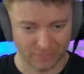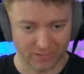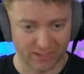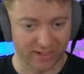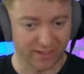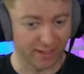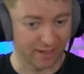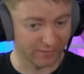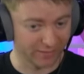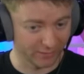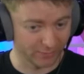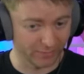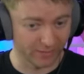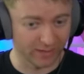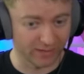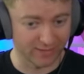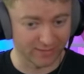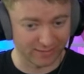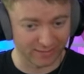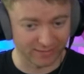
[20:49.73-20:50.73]
Okay, I think we
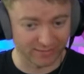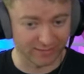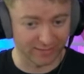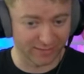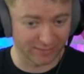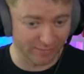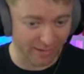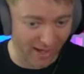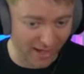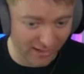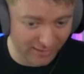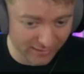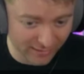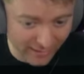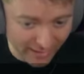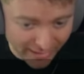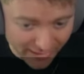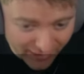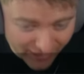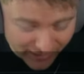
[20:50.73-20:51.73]
got to take this back,
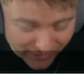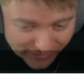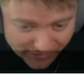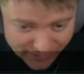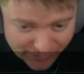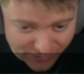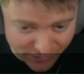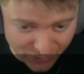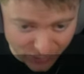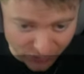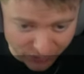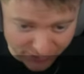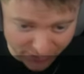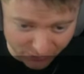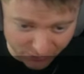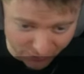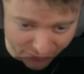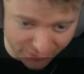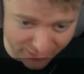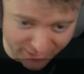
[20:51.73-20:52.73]
and it's good that
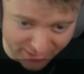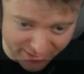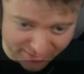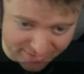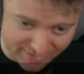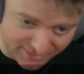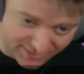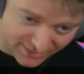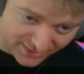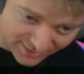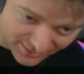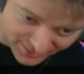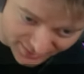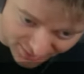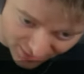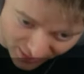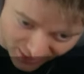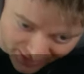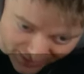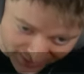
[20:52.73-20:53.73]
we're going to get to see this
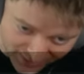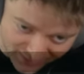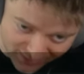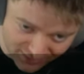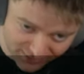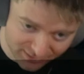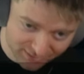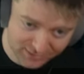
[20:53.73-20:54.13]
line.